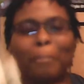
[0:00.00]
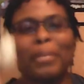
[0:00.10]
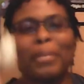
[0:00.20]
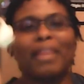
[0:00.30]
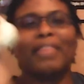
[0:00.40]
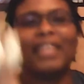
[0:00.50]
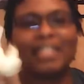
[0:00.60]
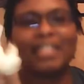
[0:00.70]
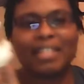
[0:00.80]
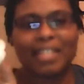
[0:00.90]
But this
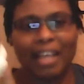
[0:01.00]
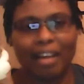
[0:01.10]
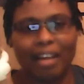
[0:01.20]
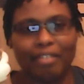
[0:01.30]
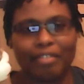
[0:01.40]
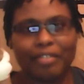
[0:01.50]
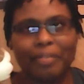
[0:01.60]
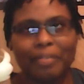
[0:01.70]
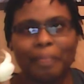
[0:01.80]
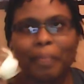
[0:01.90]
itself,
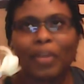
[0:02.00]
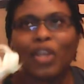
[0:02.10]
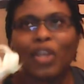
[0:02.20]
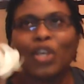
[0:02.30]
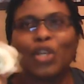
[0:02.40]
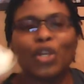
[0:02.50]
you know,